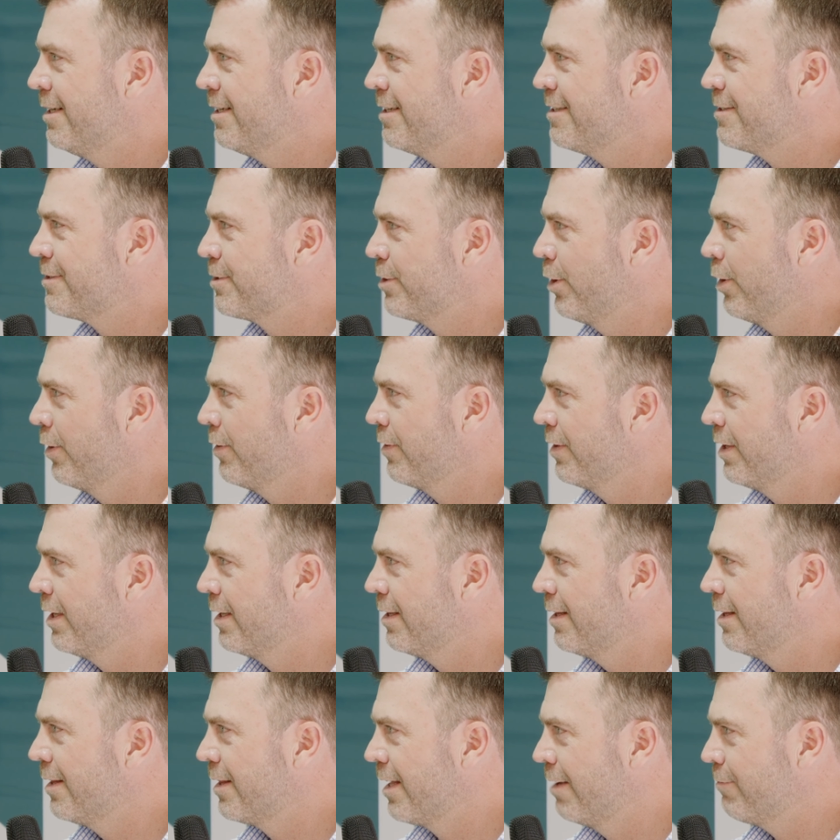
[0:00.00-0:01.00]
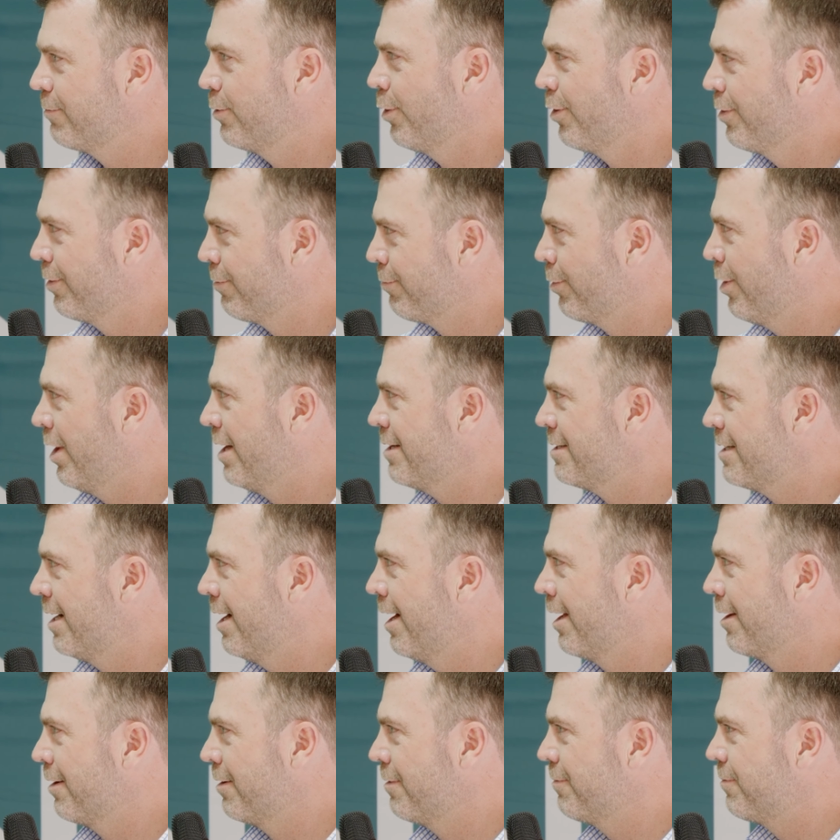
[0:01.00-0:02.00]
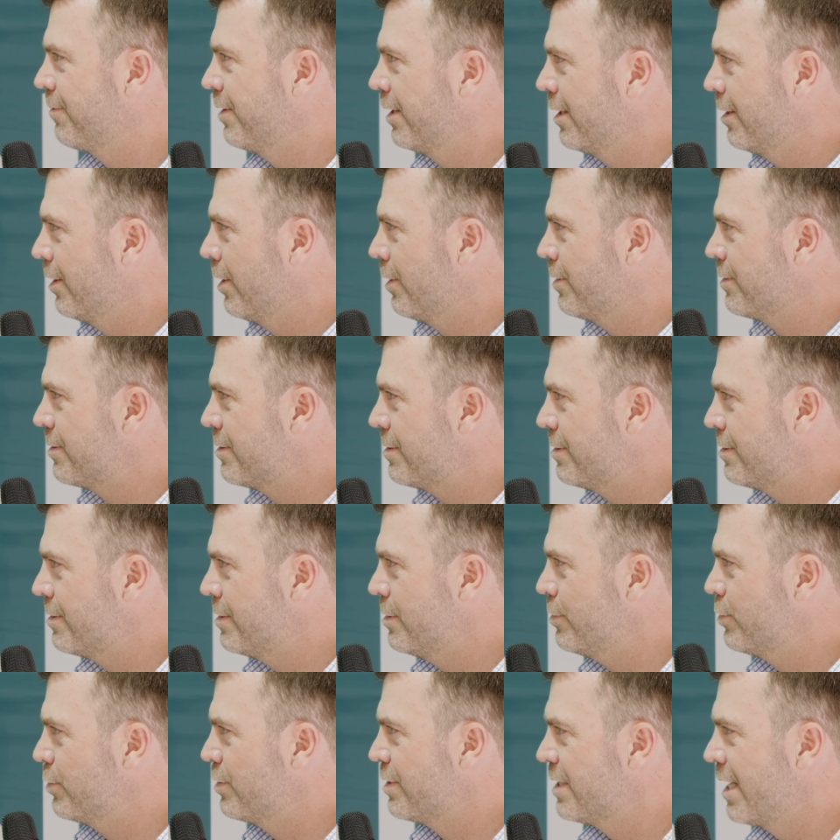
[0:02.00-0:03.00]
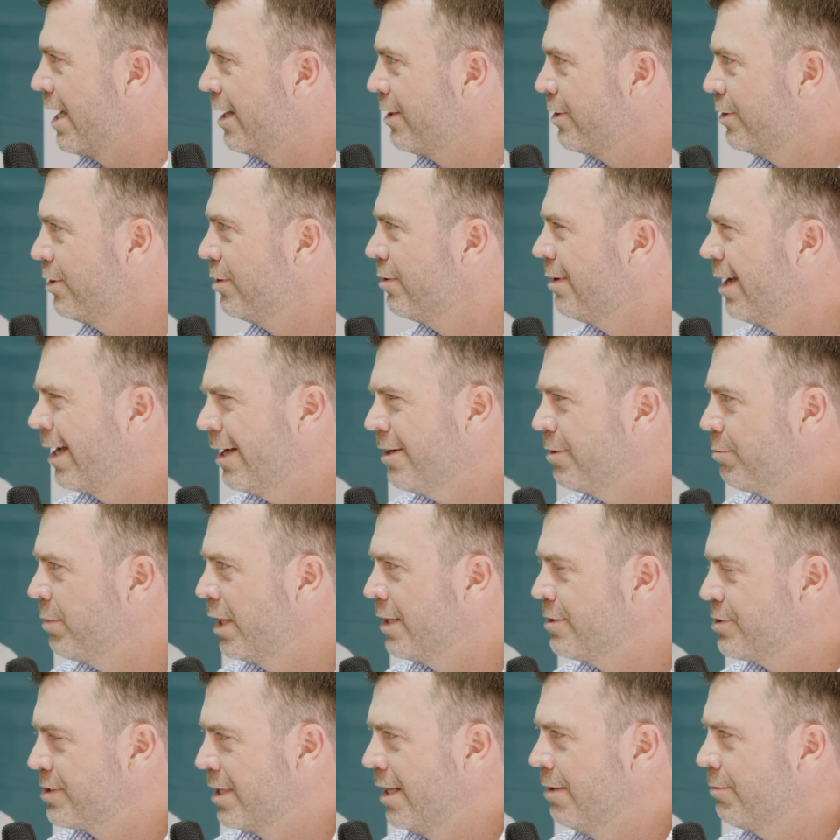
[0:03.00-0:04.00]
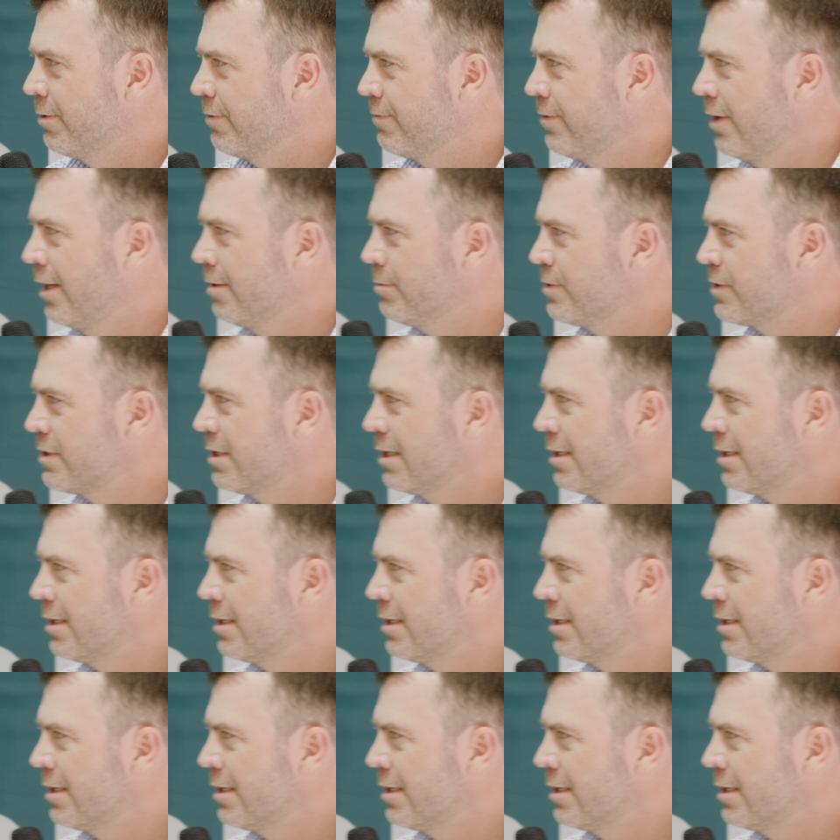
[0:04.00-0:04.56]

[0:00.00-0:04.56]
so that they've got the right data to feed those decisions. How do you manage that with farmers?